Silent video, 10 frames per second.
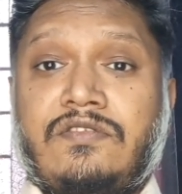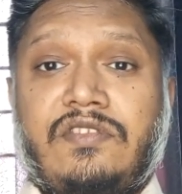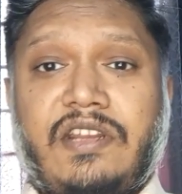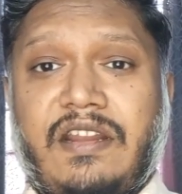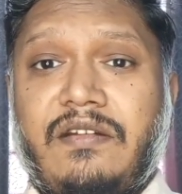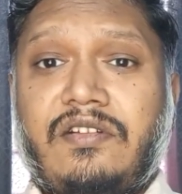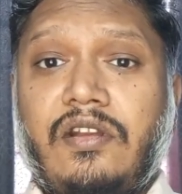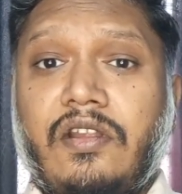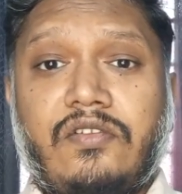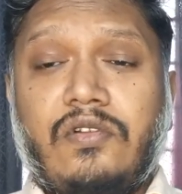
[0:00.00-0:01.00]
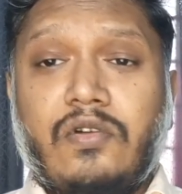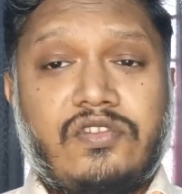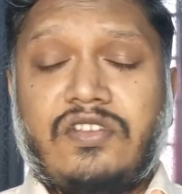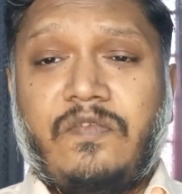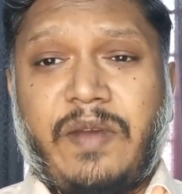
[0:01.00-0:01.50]
So there are
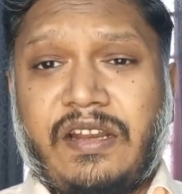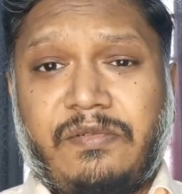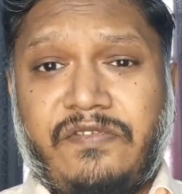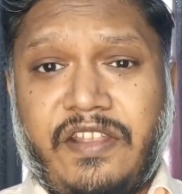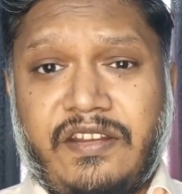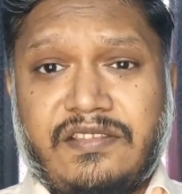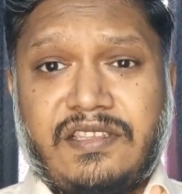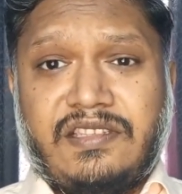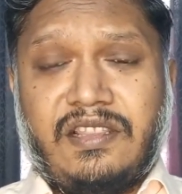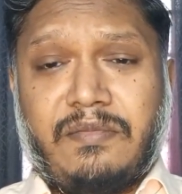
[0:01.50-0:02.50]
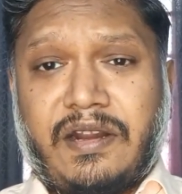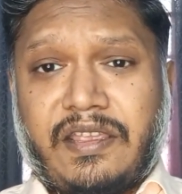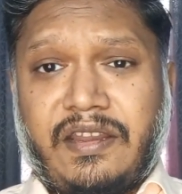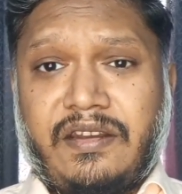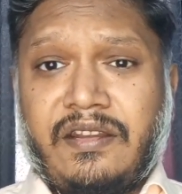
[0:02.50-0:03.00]
loads of pineapple fragrances in the
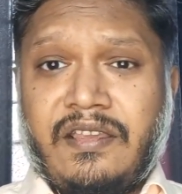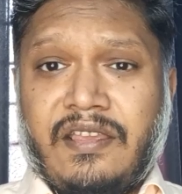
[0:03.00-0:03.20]
market.